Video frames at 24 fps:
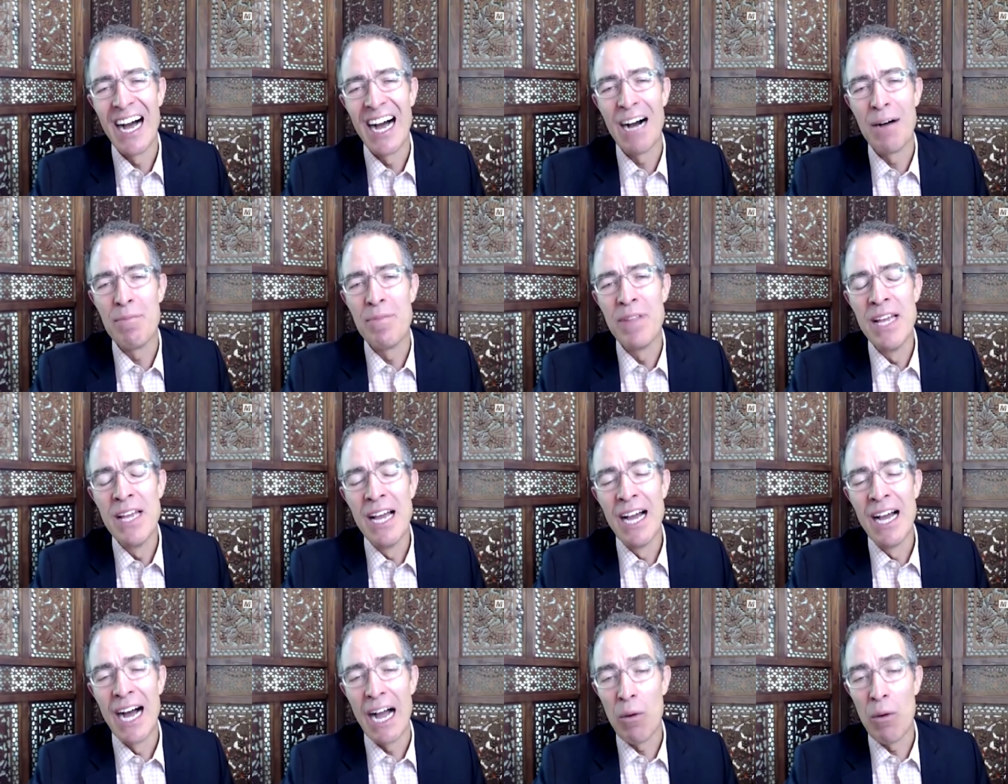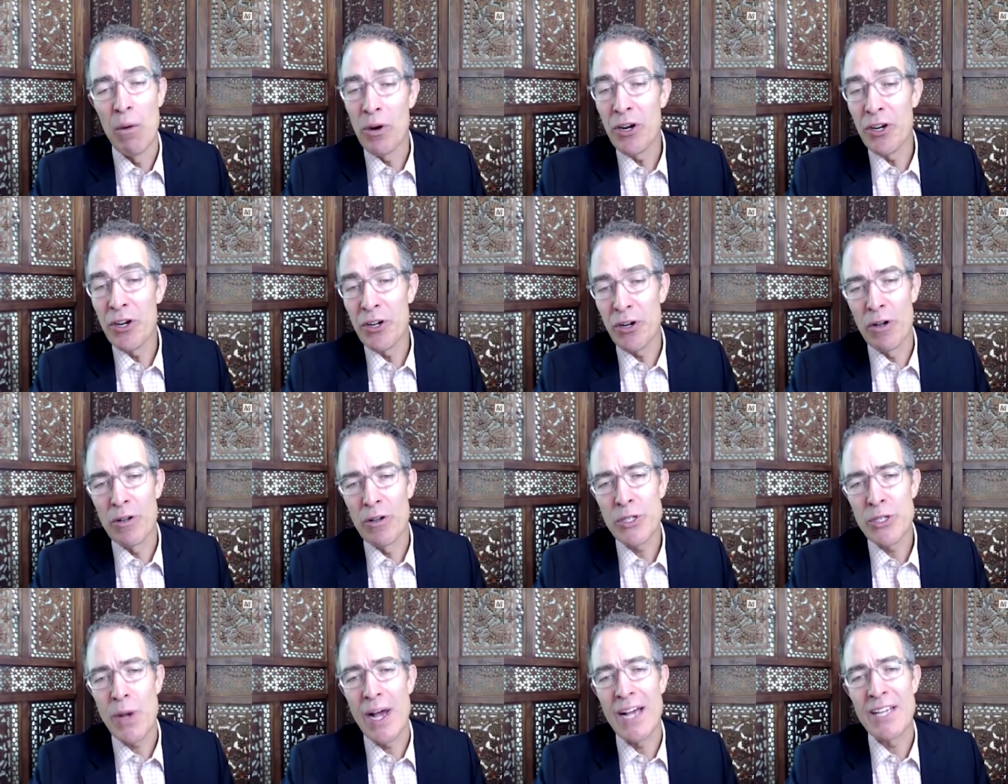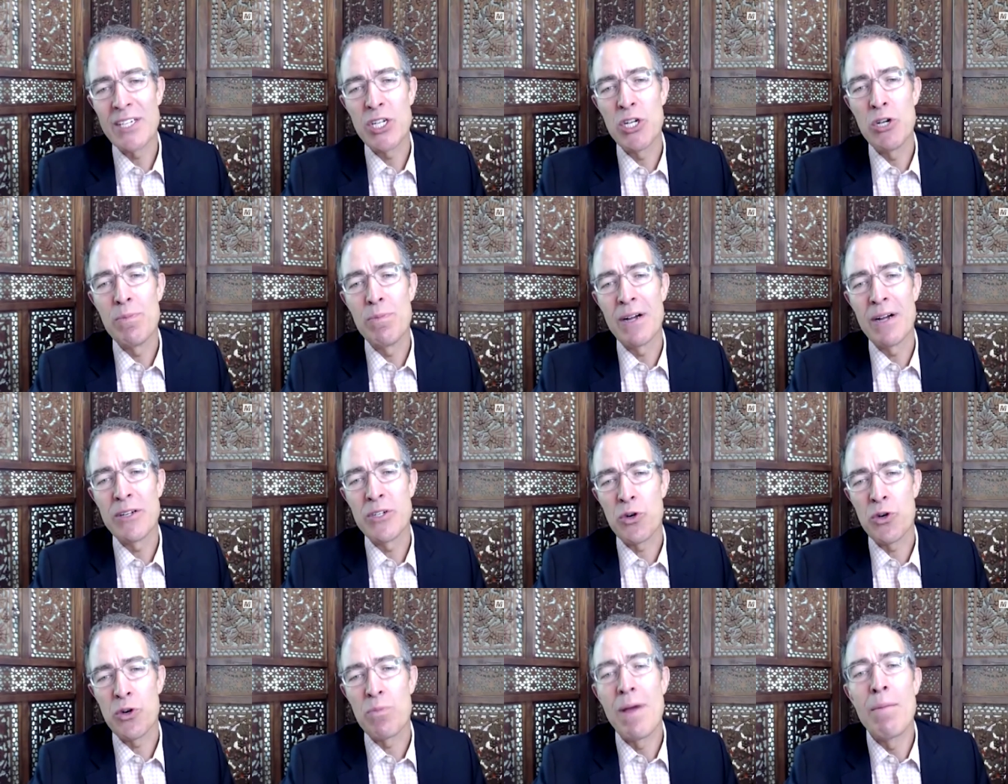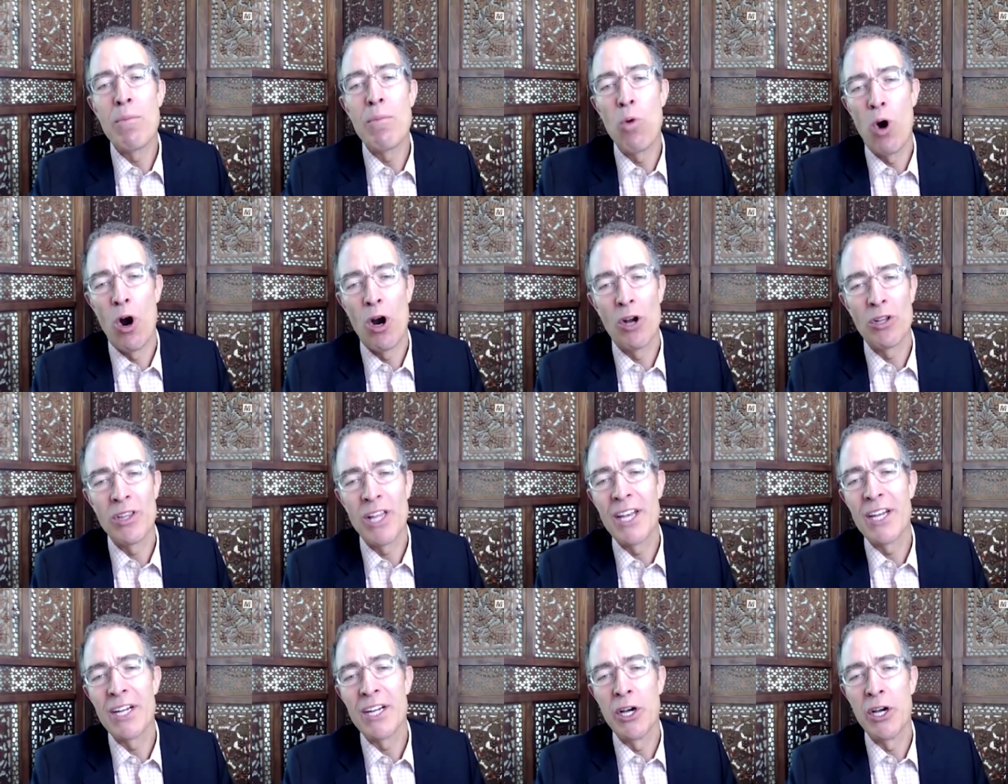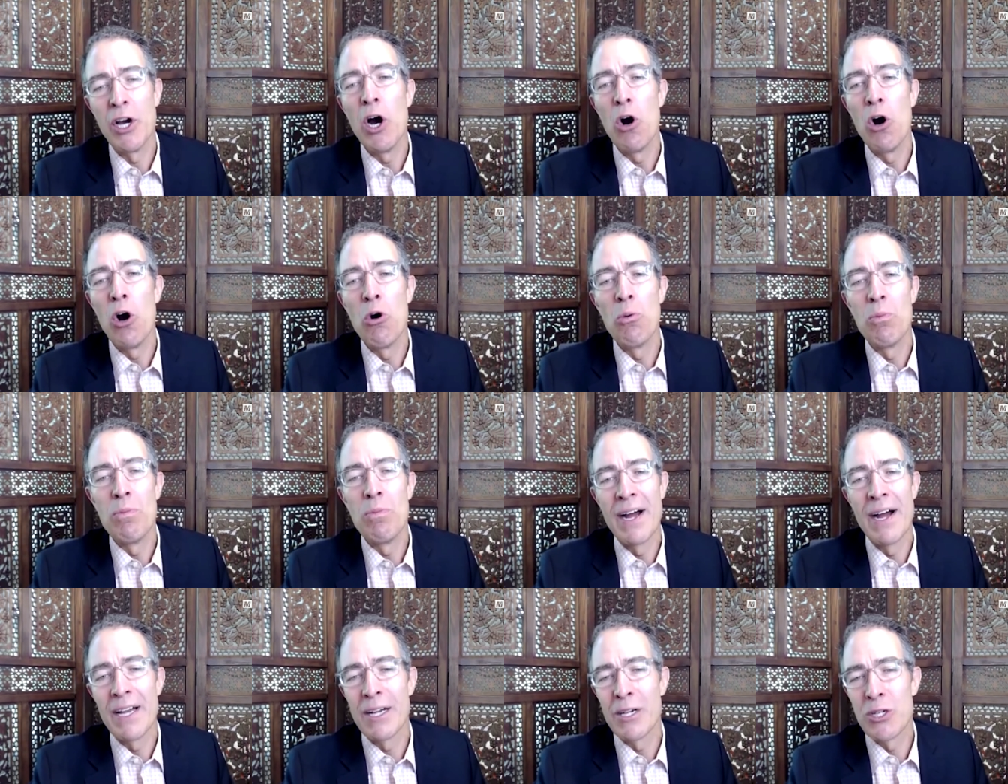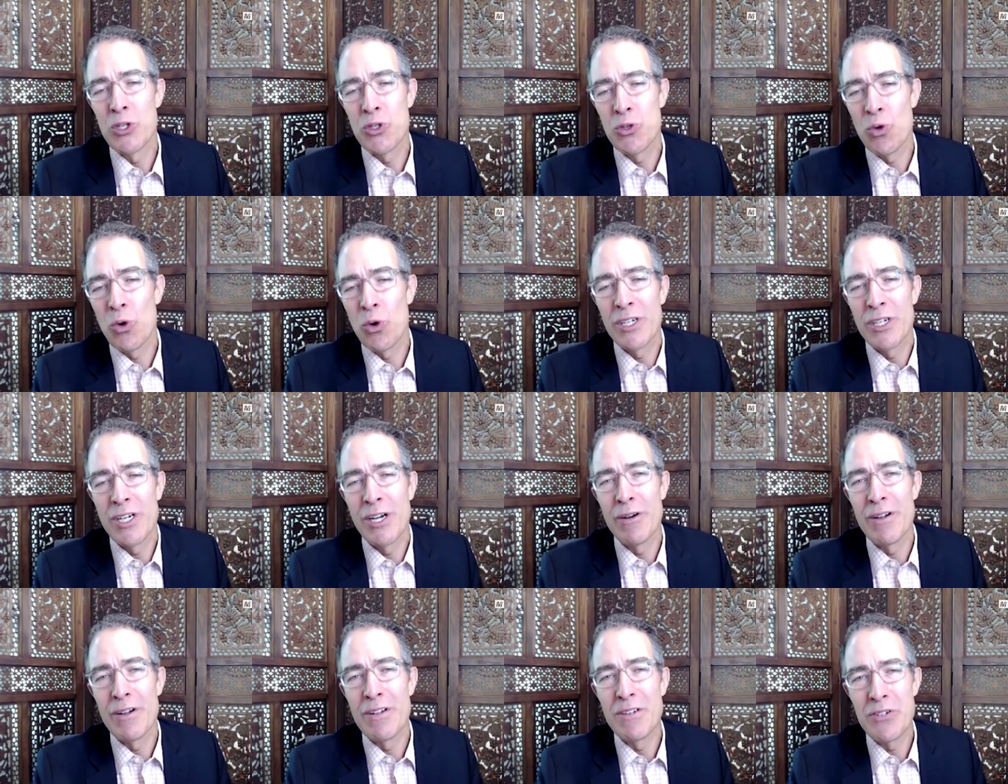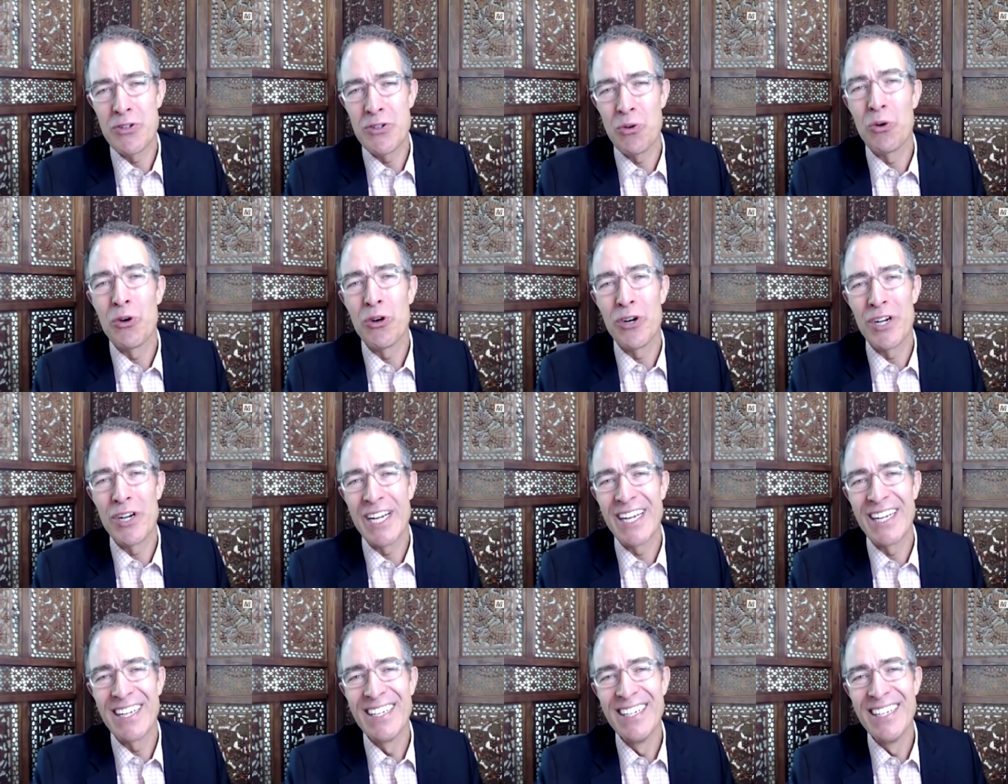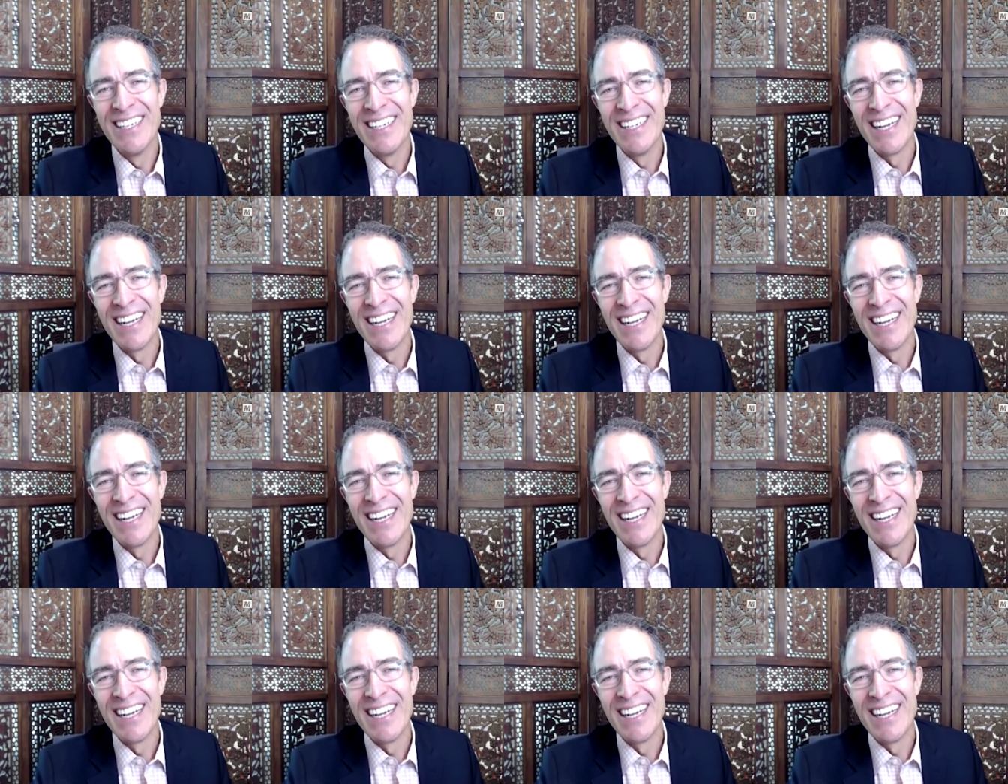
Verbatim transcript: Um, I wanted to also ask you about your memoir, Let It Go My Extraordinary Story.